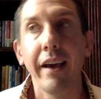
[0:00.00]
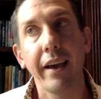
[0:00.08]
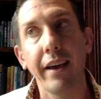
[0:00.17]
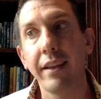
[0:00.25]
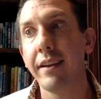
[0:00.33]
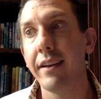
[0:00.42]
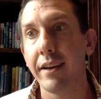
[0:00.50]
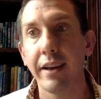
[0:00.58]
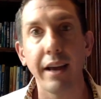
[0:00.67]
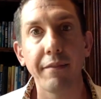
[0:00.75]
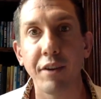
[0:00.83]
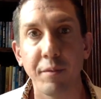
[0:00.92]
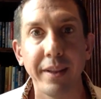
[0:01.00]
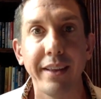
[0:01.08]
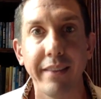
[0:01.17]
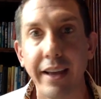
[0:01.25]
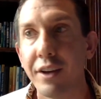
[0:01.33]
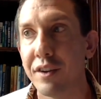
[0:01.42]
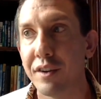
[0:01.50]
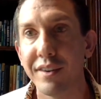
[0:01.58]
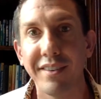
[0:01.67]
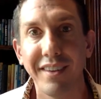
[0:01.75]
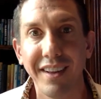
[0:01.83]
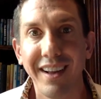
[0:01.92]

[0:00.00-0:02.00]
And inevitably, they do.